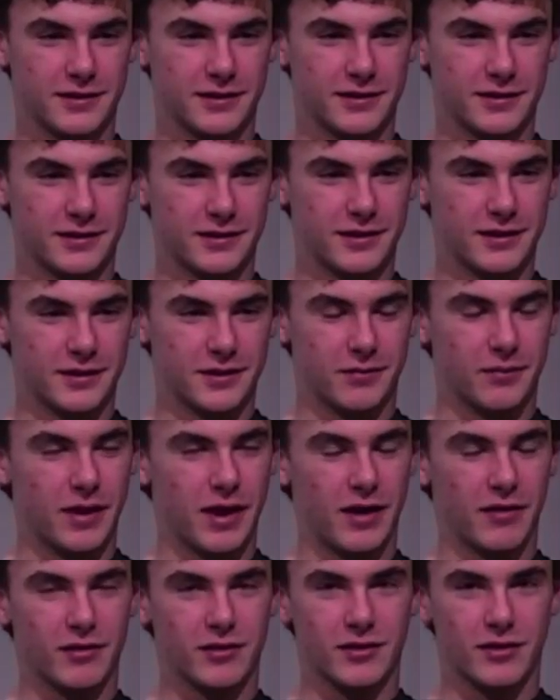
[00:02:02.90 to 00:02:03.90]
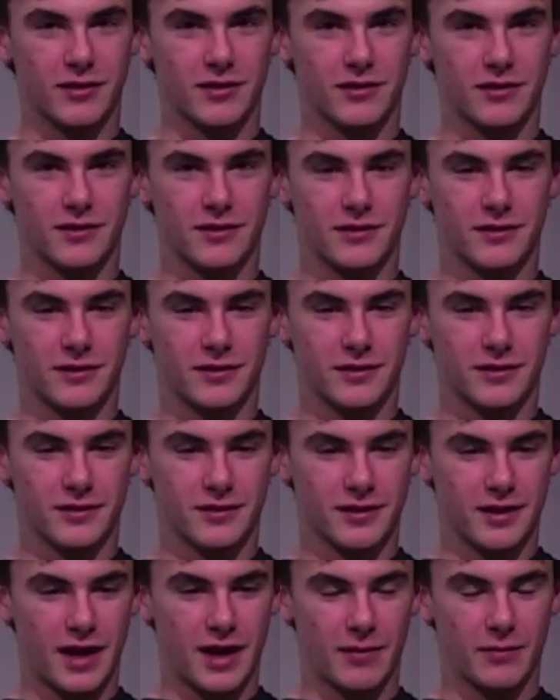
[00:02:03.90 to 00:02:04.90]
the Mavs are
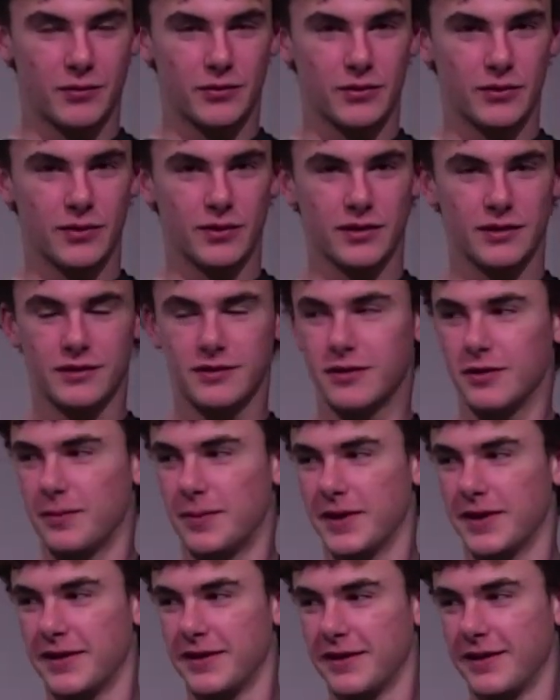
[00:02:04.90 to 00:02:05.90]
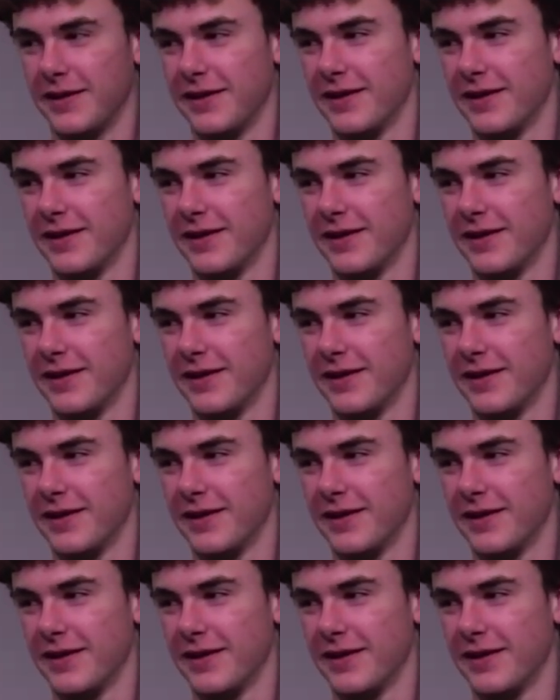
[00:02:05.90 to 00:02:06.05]
absolutely stupid.